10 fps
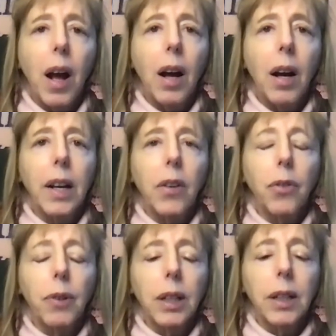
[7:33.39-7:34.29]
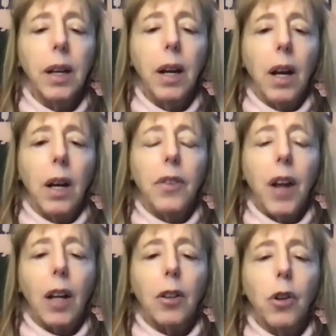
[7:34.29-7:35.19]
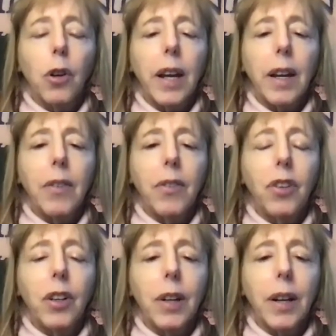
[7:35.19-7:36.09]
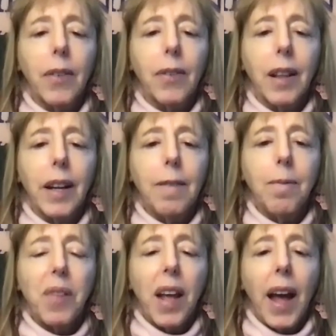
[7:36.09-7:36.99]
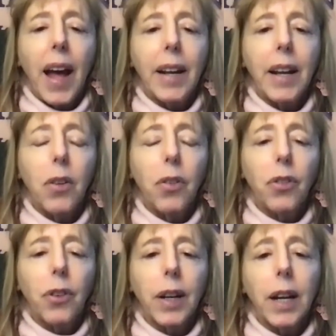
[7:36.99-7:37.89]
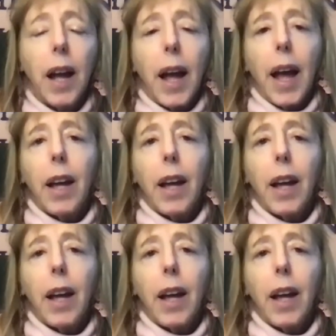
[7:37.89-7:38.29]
is really not looking seriously at history.